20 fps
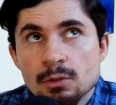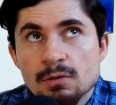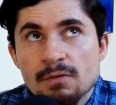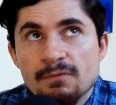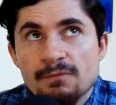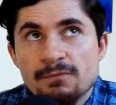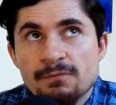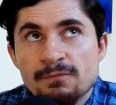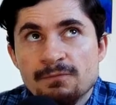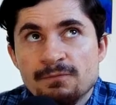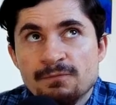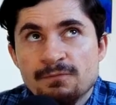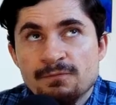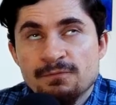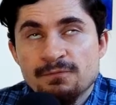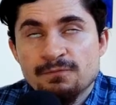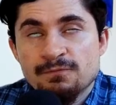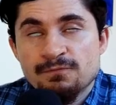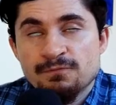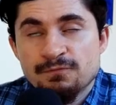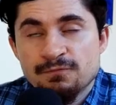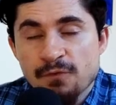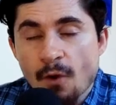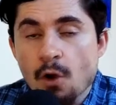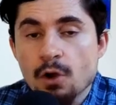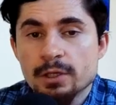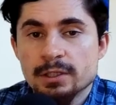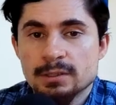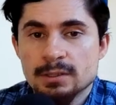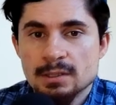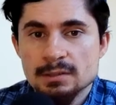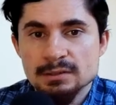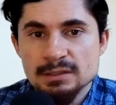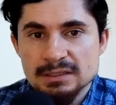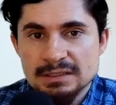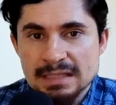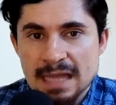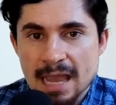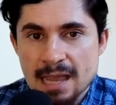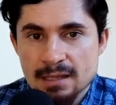fucking
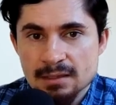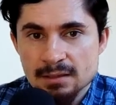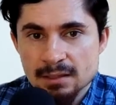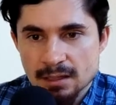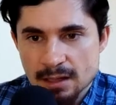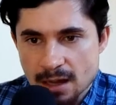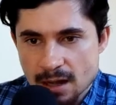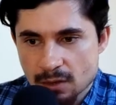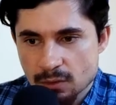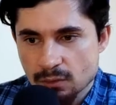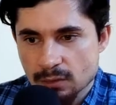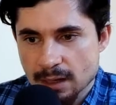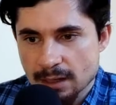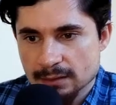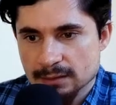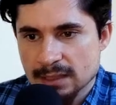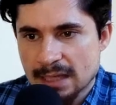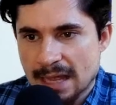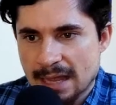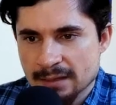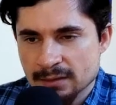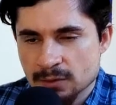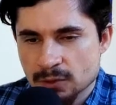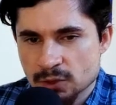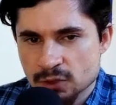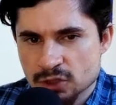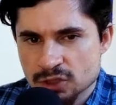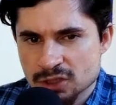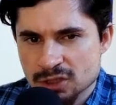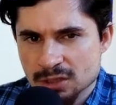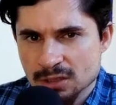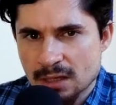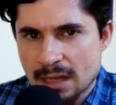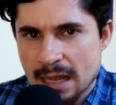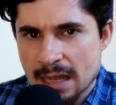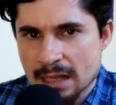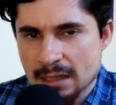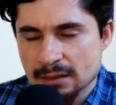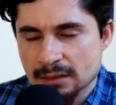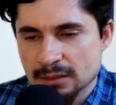insane how like the energy,
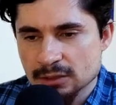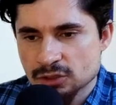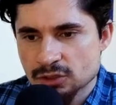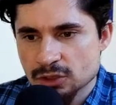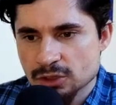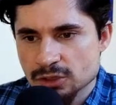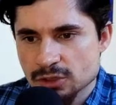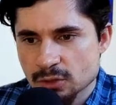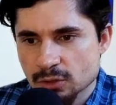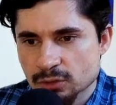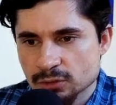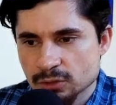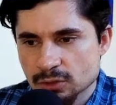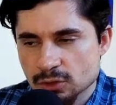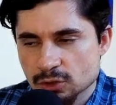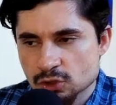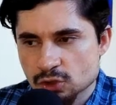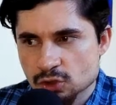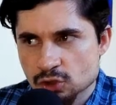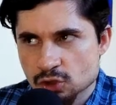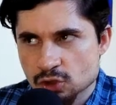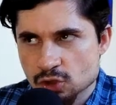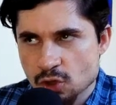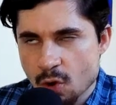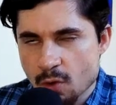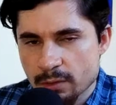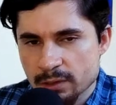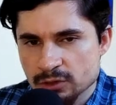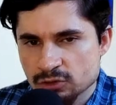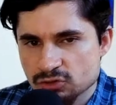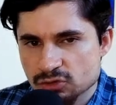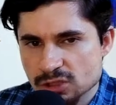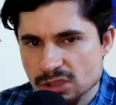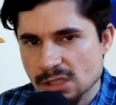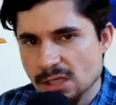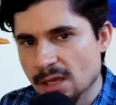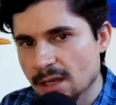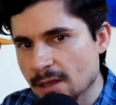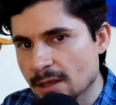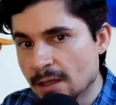and it just looked so
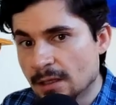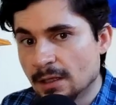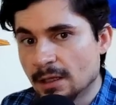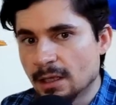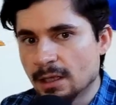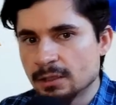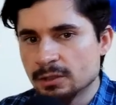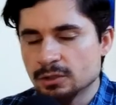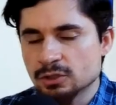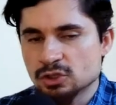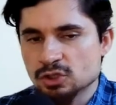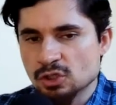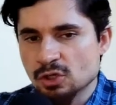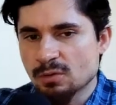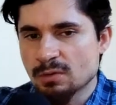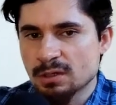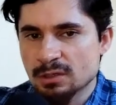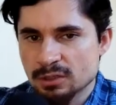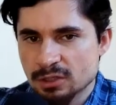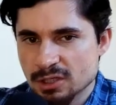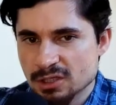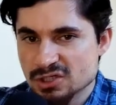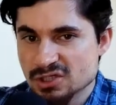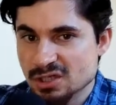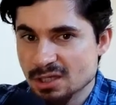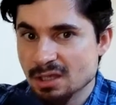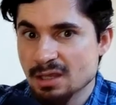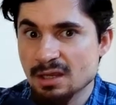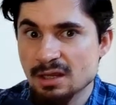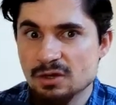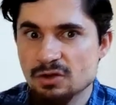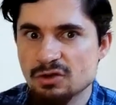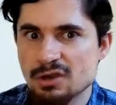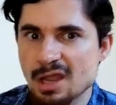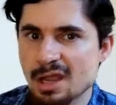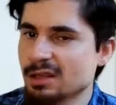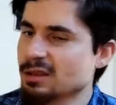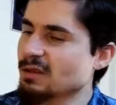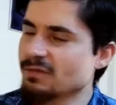interesting and so artistic and creative,